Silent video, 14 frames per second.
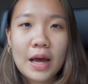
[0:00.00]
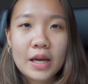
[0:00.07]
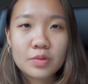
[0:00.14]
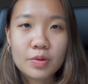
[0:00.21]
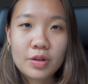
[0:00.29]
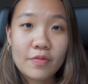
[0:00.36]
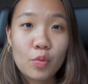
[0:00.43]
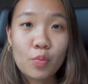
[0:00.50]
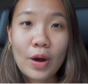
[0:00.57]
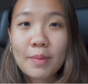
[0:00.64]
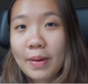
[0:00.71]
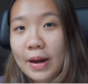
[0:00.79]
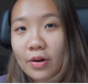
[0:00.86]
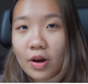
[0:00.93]
is when you have a
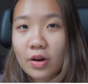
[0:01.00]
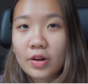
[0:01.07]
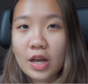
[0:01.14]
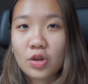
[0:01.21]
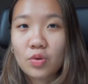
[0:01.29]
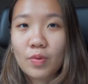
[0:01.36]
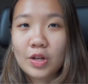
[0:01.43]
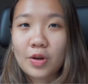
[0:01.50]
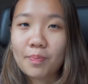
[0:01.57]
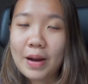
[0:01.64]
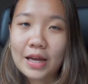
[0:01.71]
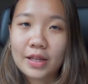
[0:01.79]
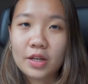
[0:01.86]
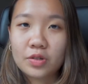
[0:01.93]
white background and you want your
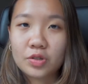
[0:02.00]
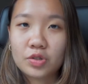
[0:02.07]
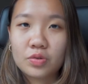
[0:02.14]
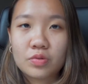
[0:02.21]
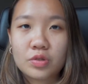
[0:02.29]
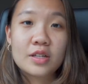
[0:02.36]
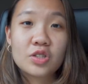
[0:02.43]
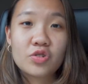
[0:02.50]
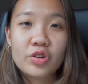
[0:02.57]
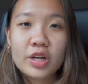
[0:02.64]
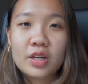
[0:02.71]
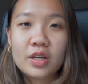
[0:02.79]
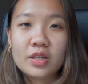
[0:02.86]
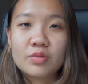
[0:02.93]
black thing to show.
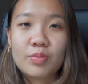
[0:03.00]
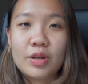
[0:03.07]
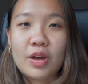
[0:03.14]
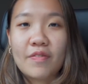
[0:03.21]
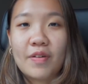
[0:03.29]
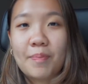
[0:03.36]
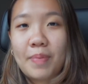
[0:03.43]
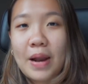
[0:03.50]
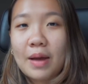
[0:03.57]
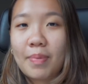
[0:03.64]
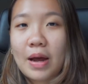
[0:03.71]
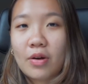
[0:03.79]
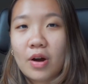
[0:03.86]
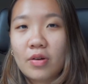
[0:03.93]
Screen is when you have a black
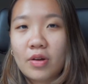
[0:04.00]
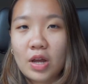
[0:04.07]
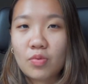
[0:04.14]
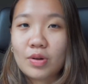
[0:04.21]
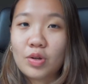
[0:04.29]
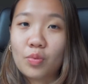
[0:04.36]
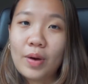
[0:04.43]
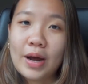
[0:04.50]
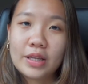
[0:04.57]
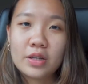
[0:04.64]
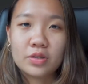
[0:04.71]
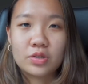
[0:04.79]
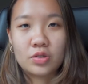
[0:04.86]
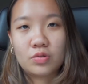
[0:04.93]
background and you want your white
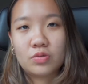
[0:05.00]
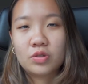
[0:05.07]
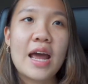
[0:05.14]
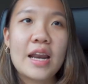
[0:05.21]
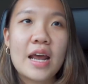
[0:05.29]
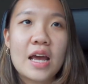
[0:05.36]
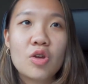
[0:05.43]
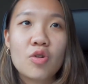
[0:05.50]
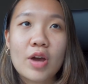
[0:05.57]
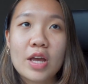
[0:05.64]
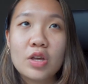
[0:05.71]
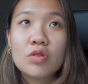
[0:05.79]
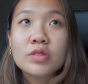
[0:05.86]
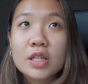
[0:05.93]
thing to show. And then you
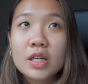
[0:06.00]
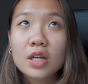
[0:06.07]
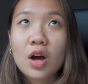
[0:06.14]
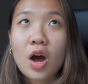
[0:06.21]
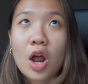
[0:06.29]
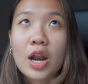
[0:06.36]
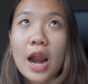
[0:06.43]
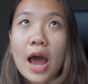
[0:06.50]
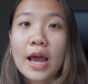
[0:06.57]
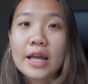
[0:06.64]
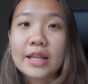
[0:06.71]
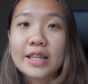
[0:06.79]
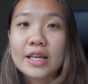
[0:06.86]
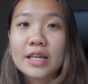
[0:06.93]
can use it on
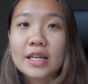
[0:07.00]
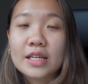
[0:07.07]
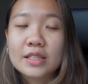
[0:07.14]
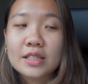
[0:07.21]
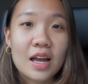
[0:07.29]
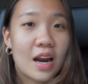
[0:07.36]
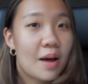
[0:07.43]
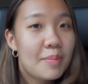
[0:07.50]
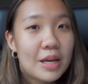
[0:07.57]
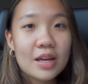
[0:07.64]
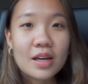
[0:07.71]
like this clubbing